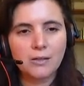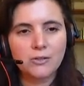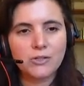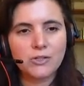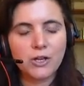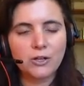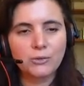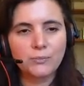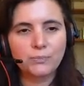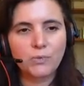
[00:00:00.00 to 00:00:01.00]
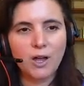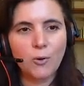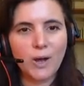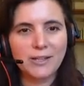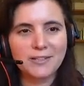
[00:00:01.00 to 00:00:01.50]
So,
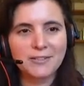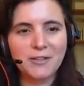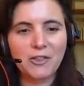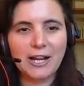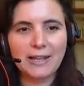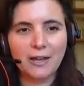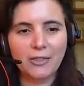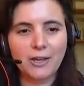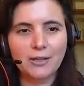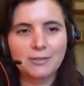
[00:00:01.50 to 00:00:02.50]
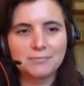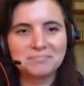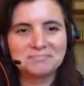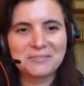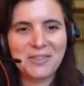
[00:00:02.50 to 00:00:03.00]
and another click, I think,
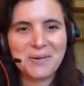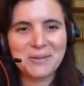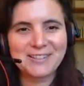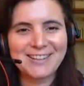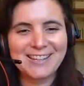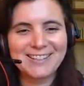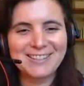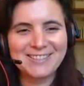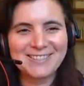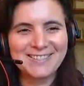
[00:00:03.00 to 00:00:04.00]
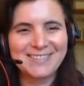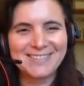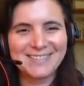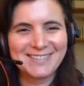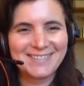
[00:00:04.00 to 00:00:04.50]
with that one. Thank you.
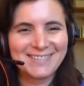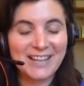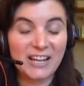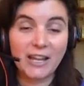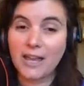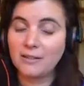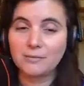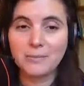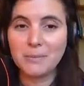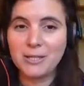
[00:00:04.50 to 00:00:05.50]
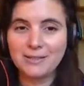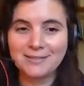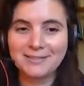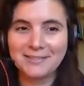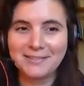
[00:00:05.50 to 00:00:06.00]
And again, maybe.
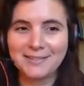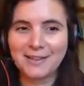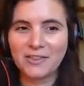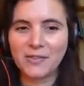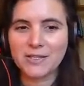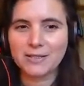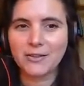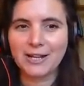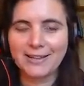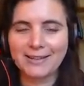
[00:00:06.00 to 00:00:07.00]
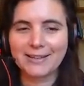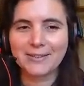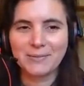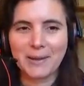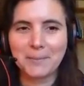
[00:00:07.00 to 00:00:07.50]
I think there's another click
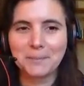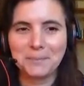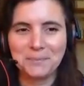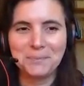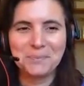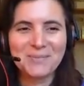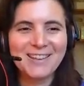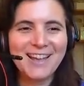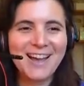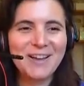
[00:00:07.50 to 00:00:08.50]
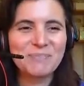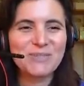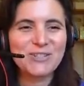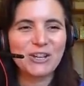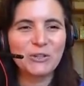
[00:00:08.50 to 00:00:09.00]
there. Yeah.
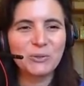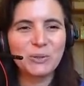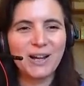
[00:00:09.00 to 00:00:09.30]
So